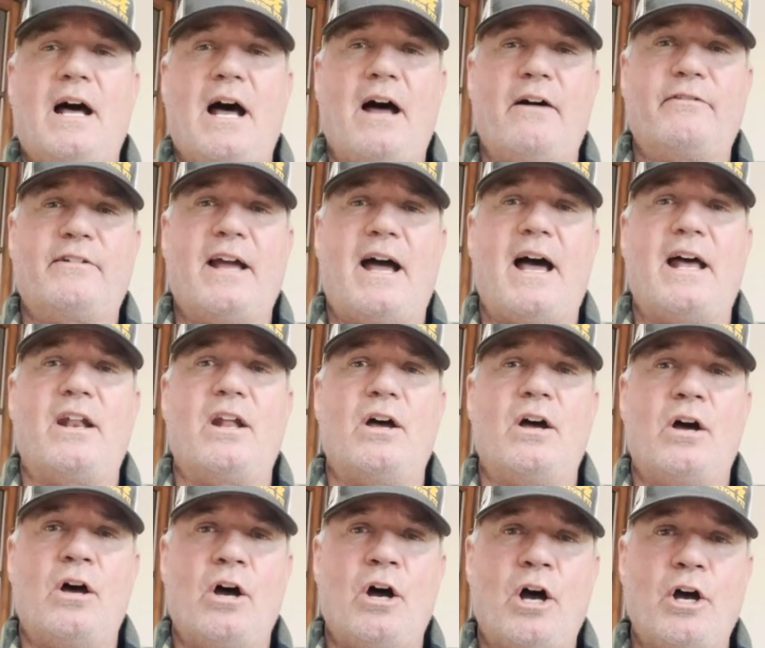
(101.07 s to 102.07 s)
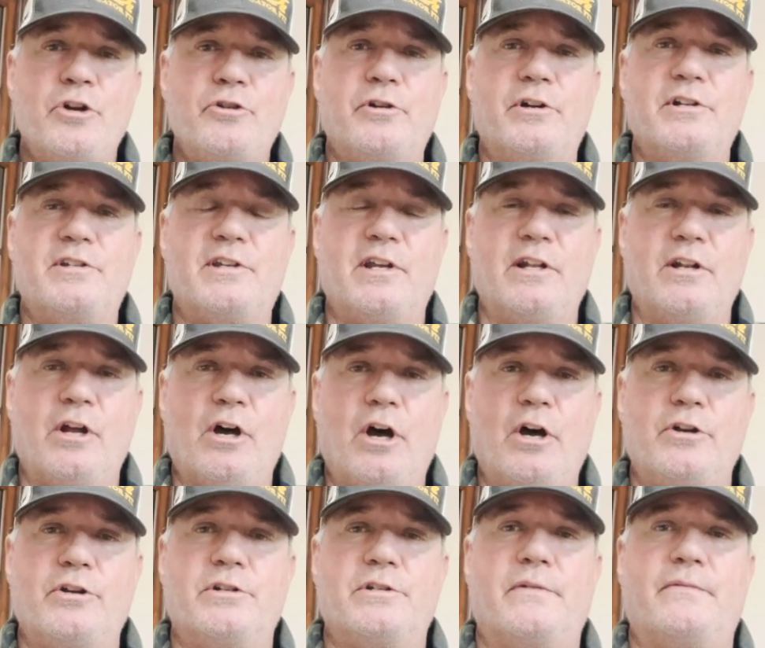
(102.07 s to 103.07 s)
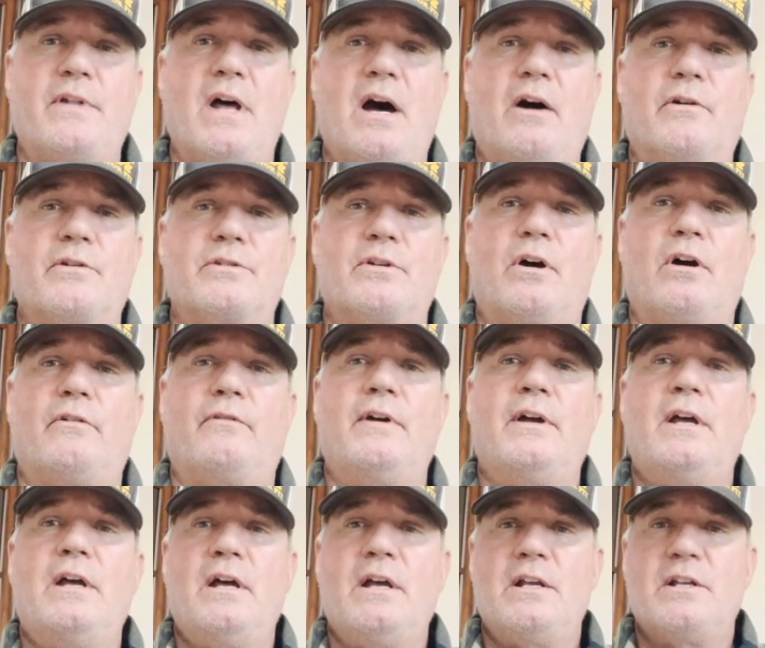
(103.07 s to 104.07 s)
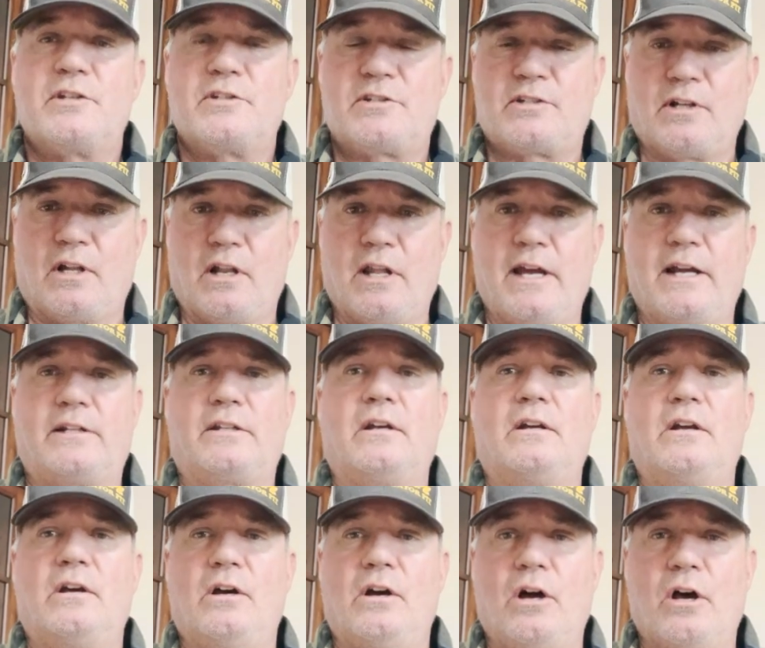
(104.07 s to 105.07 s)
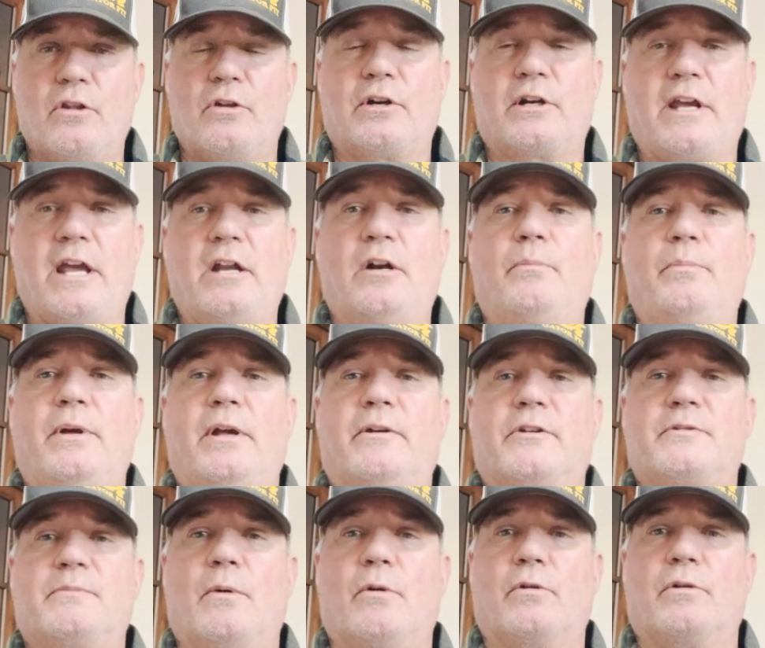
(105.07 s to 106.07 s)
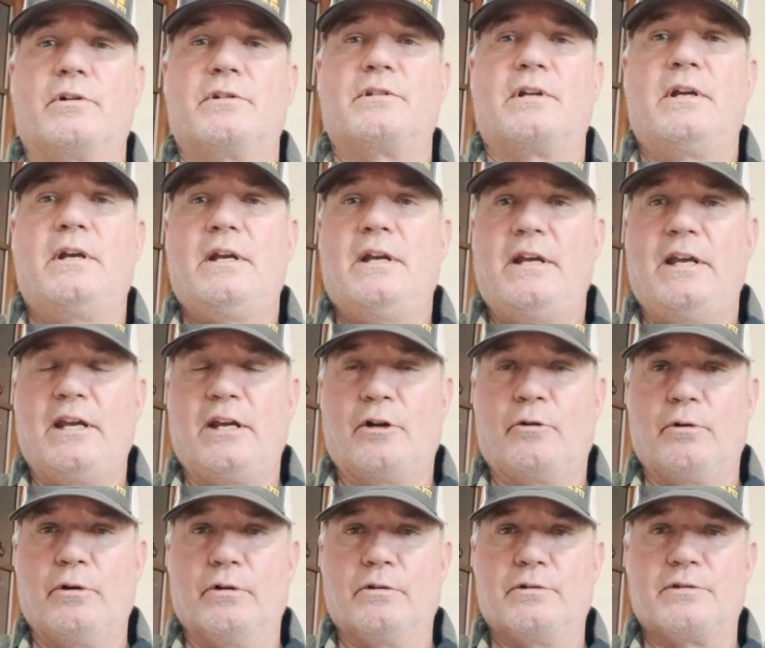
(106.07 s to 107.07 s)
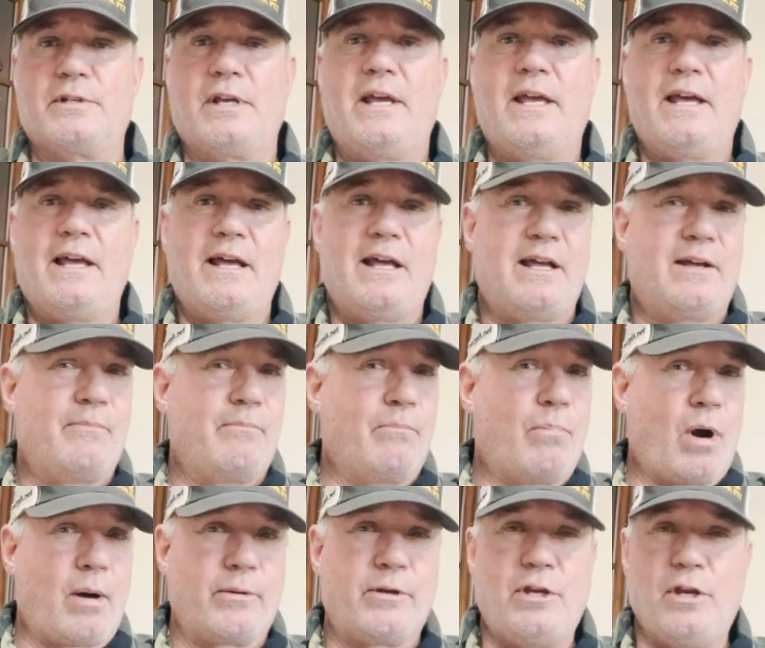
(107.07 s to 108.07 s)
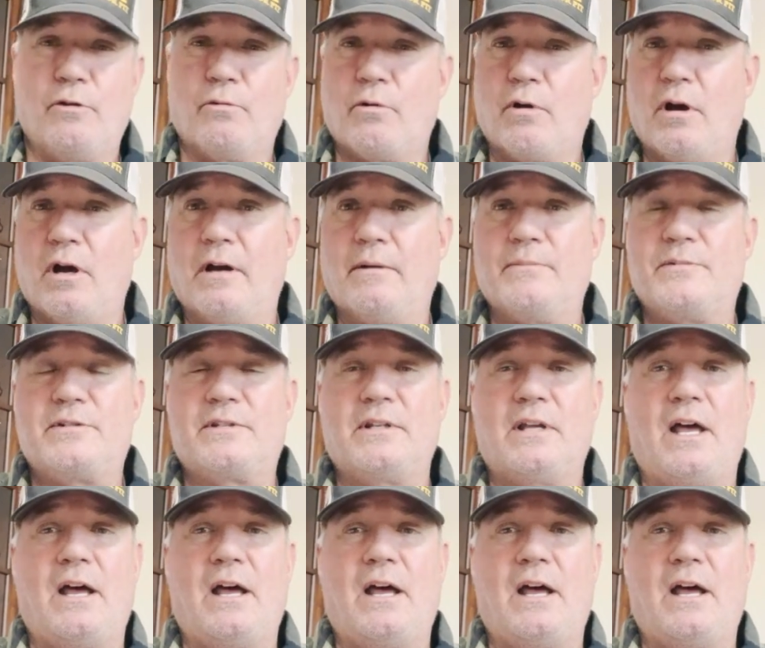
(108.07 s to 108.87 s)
I've got hundreds and hundreds of dollars off select other Gator Pit smokers and grills, barbecue rubs.